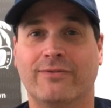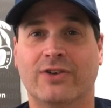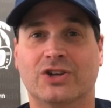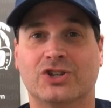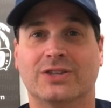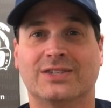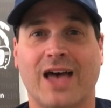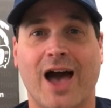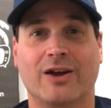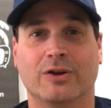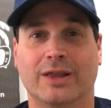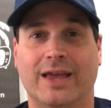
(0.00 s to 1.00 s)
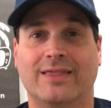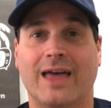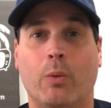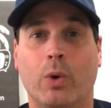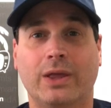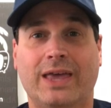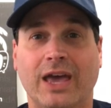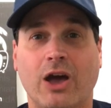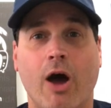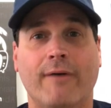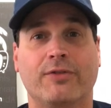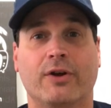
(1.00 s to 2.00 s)
division soccer league that will kick
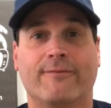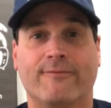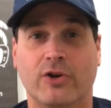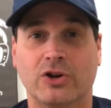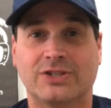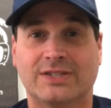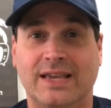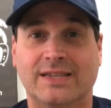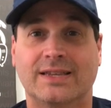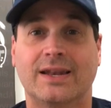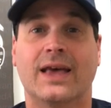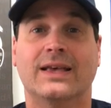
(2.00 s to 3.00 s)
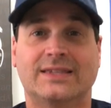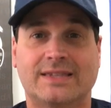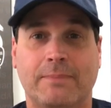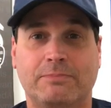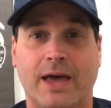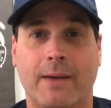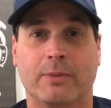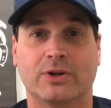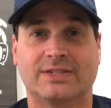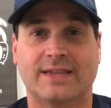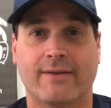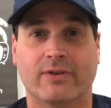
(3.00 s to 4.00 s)
off their first season September
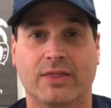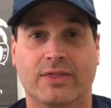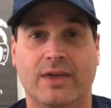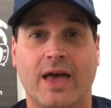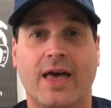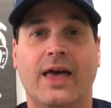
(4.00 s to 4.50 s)
7th.